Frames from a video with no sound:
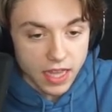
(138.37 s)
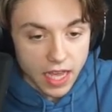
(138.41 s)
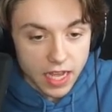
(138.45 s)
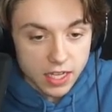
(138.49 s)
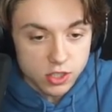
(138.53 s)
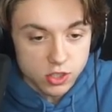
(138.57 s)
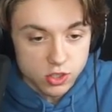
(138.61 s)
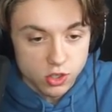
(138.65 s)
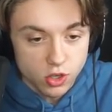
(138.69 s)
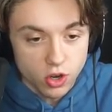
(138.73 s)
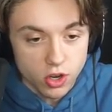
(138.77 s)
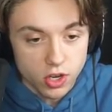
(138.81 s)

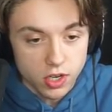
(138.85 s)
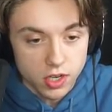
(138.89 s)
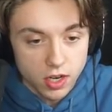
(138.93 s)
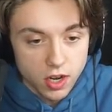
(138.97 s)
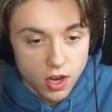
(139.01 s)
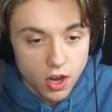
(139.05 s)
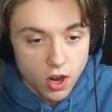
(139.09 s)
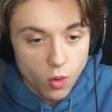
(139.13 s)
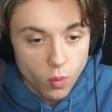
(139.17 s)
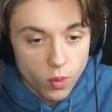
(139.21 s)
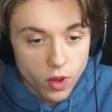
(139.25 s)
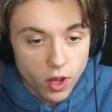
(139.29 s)
that's good.
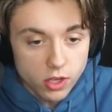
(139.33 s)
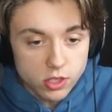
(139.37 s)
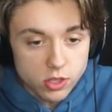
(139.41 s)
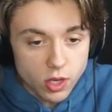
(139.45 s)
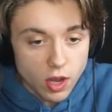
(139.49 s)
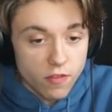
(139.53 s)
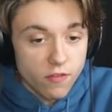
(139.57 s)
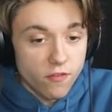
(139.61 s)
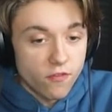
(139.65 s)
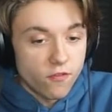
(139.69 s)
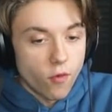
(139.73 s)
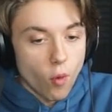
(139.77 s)
We also
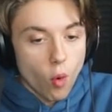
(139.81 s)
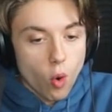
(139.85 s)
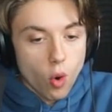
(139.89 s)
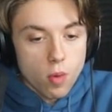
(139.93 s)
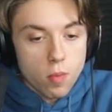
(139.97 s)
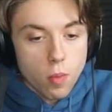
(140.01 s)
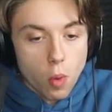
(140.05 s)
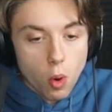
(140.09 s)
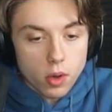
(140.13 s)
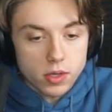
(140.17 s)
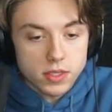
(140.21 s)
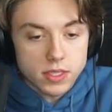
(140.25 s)
have four
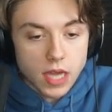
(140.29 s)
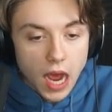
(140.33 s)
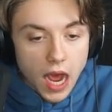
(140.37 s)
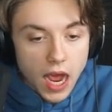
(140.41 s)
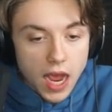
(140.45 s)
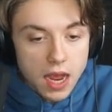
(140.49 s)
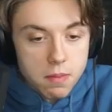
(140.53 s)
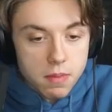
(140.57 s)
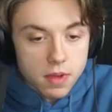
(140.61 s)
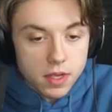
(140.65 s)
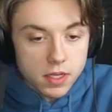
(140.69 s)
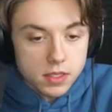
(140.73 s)
more
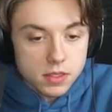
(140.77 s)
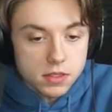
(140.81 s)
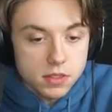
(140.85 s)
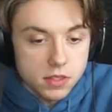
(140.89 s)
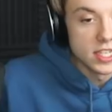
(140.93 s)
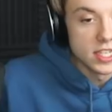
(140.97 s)
diamonds.